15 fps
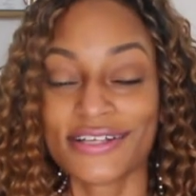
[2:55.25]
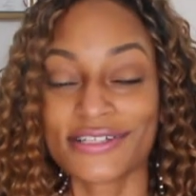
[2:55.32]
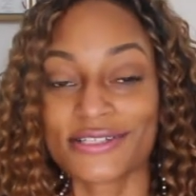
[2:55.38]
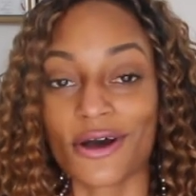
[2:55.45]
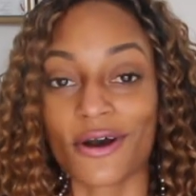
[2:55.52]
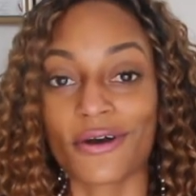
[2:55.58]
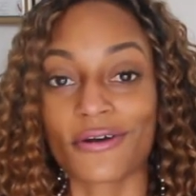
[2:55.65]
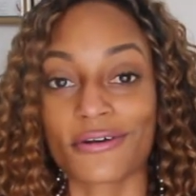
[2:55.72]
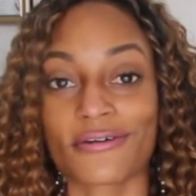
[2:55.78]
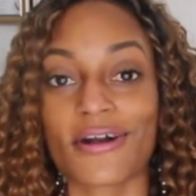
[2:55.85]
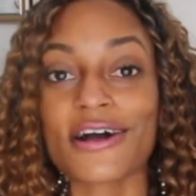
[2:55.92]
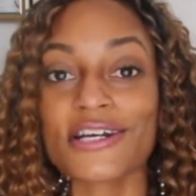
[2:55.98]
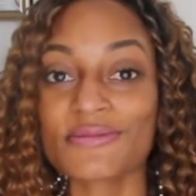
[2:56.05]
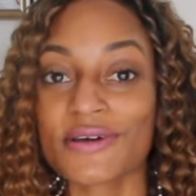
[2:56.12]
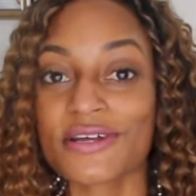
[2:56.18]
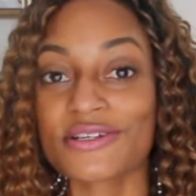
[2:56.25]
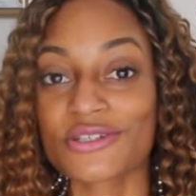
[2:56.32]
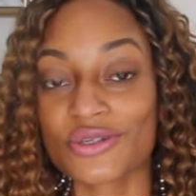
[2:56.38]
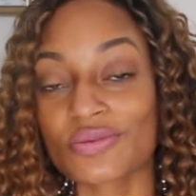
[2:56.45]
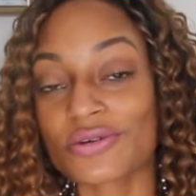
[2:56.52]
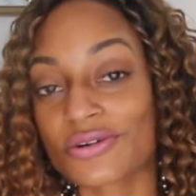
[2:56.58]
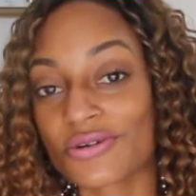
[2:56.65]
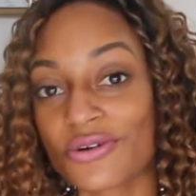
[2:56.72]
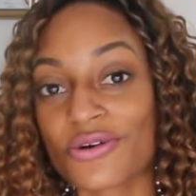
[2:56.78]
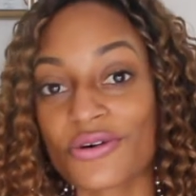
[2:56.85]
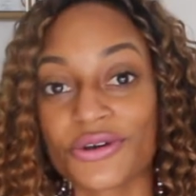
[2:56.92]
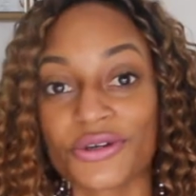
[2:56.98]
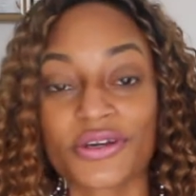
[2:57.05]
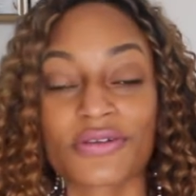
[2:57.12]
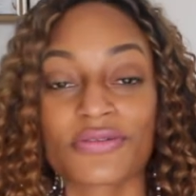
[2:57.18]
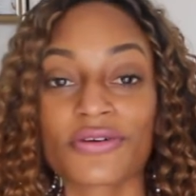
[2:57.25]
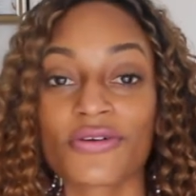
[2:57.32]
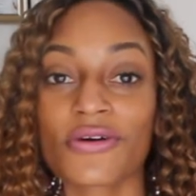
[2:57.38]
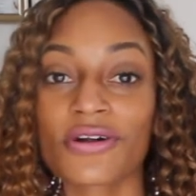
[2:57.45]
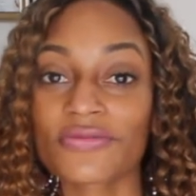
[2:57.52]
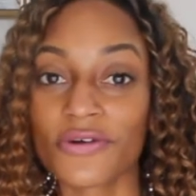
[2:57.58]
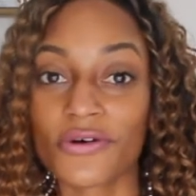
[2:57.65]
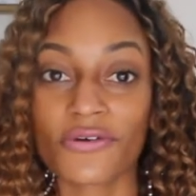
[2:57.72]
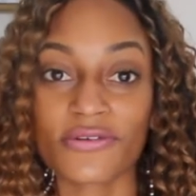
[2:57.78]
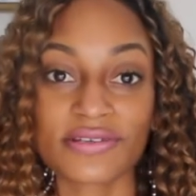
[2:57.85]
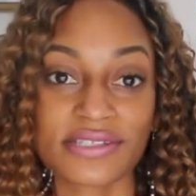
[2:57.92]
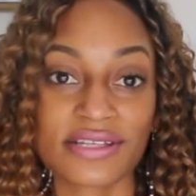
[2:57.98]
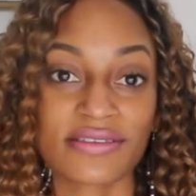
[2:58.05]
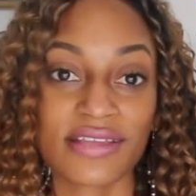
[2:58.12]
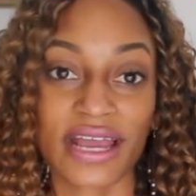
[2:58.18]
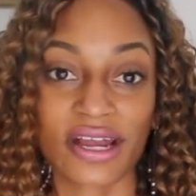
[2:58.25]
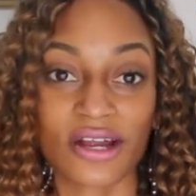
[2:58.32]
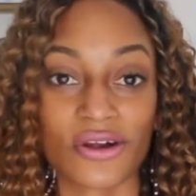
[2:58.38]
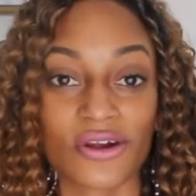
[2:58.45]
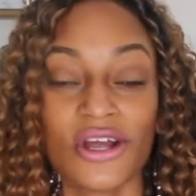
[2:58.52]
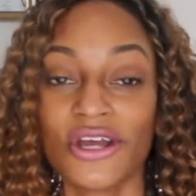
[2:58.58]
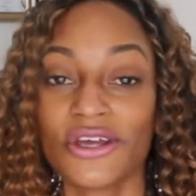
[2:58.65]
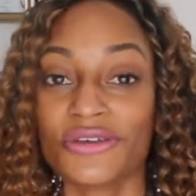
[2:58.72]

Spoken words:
So GarageBand is super cool. You can record vocals in there.